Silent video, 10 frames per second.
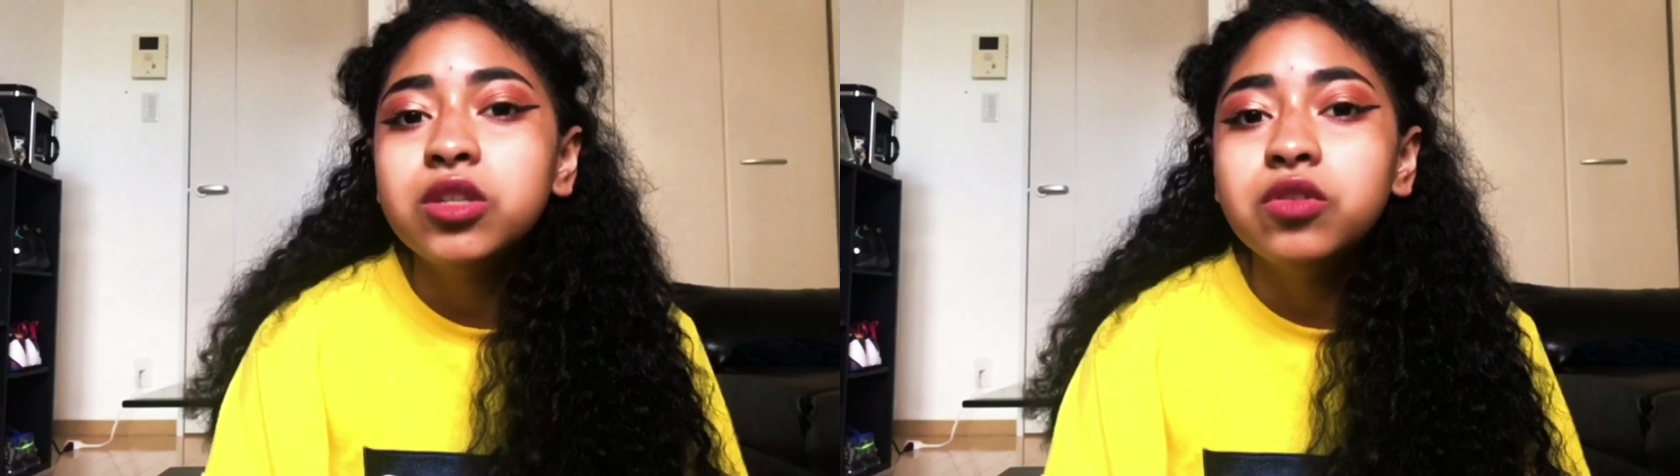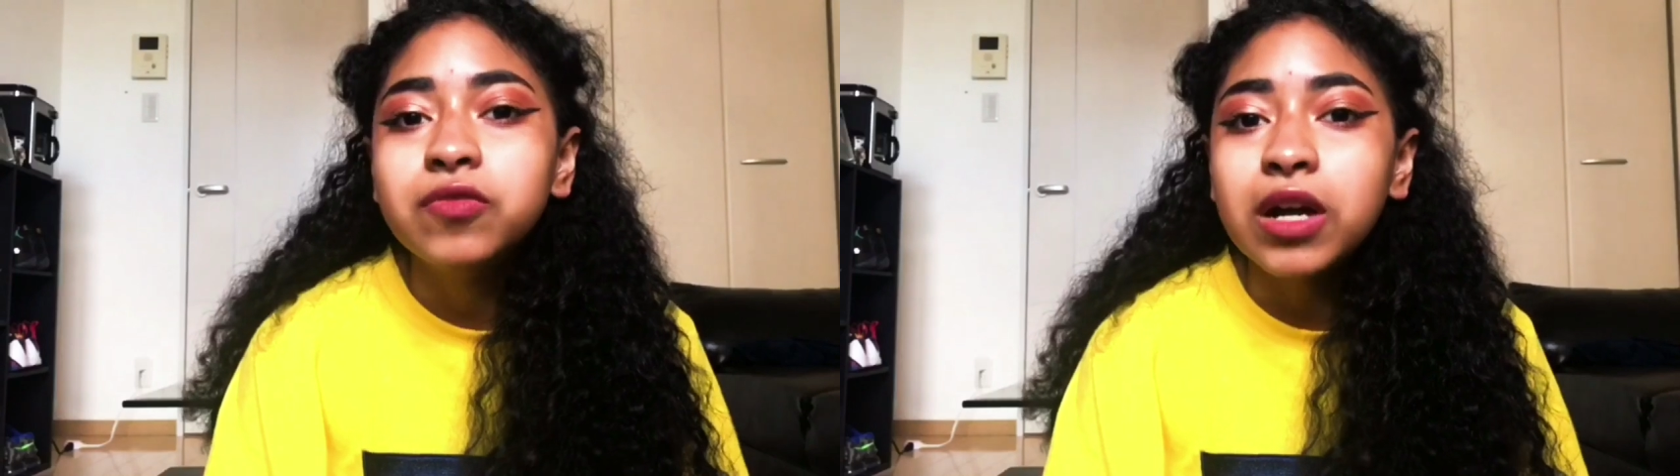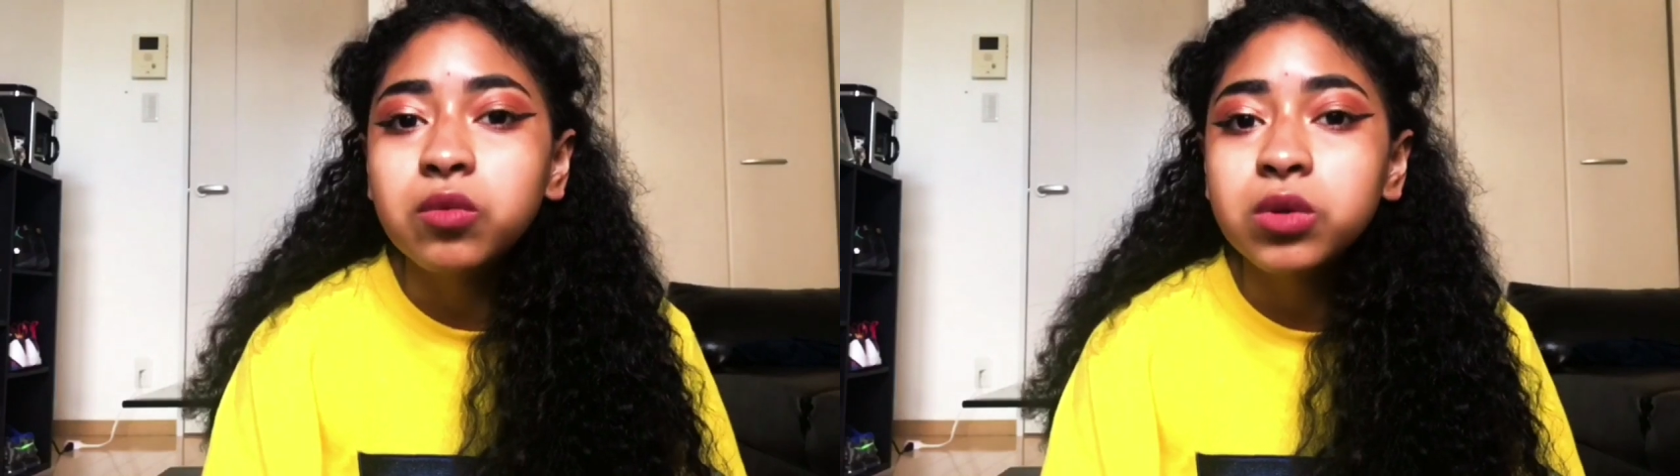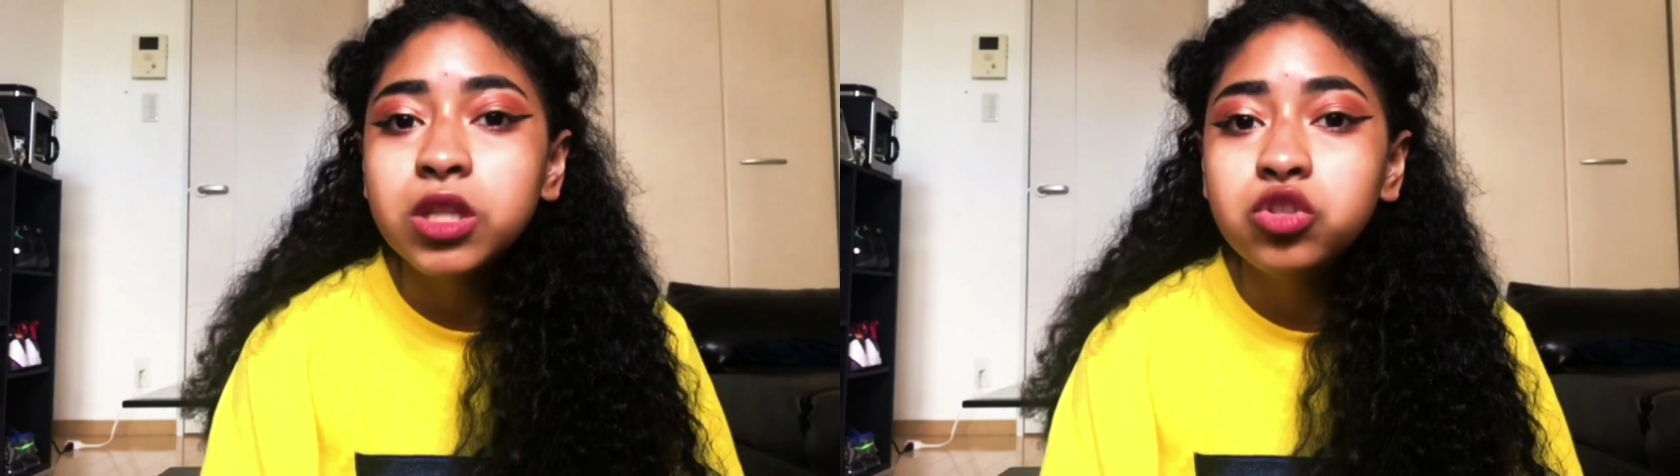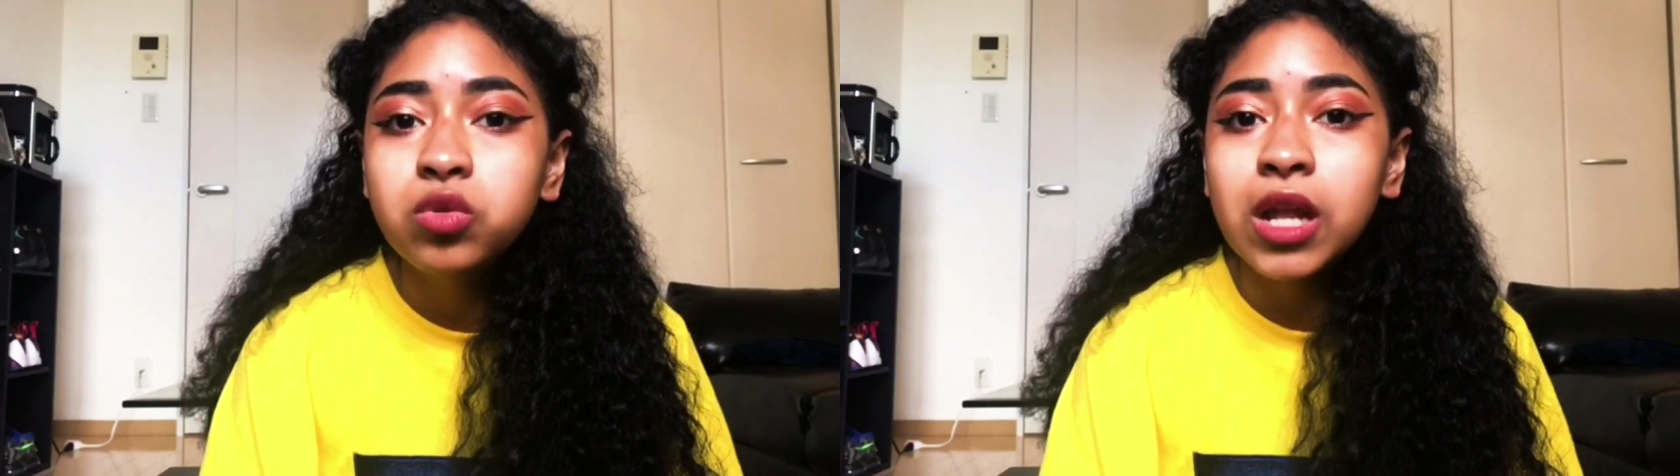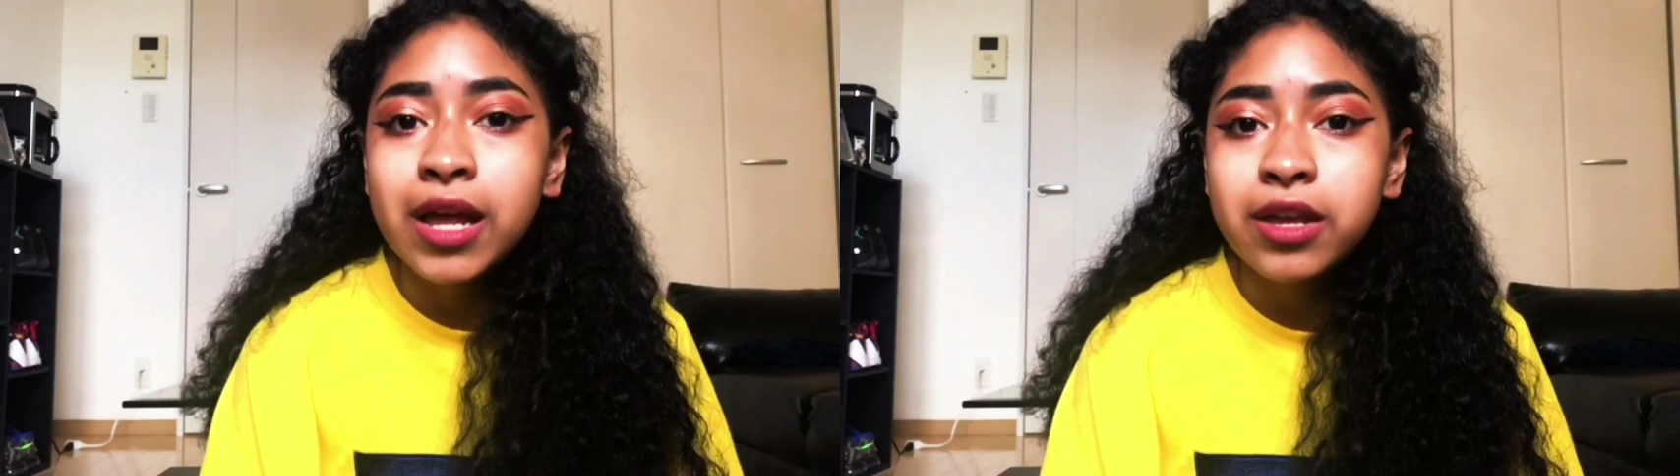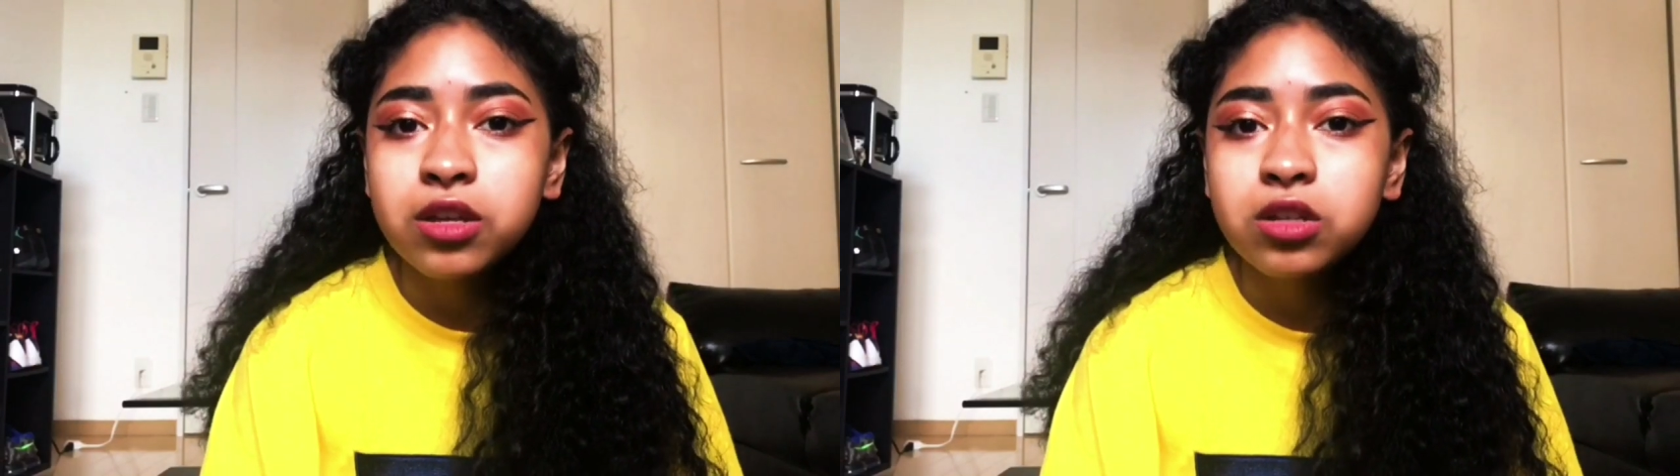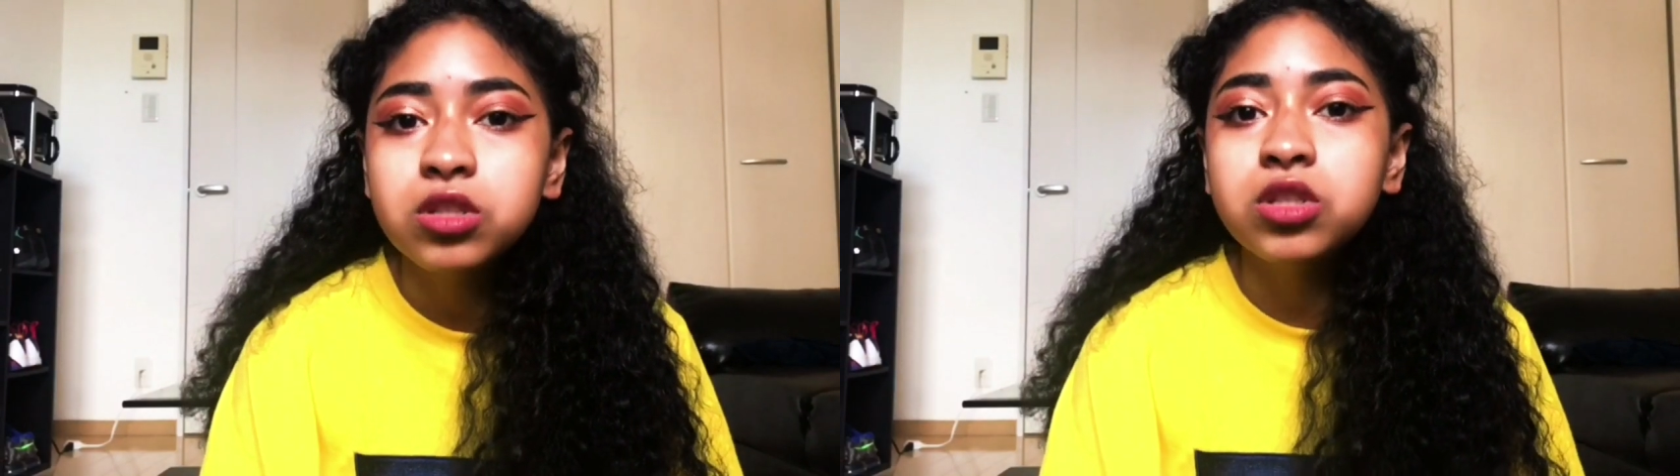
you find one that you like,